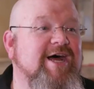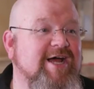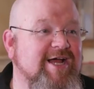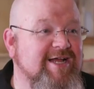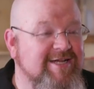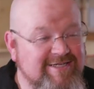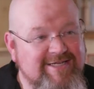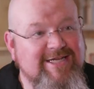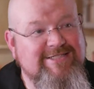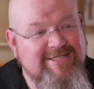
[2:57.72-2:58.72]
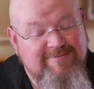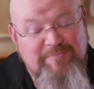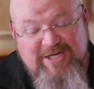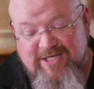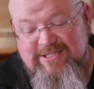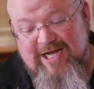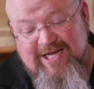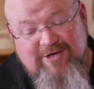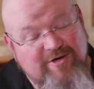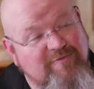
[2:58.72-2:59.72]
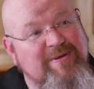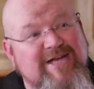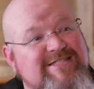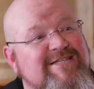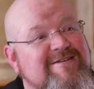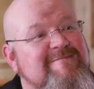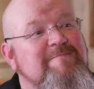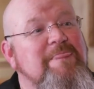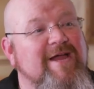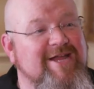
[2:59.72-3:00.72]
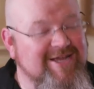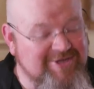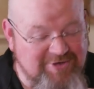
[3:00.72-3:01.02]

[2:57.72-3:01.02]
ha ha. Yes, because I could have picked. I, I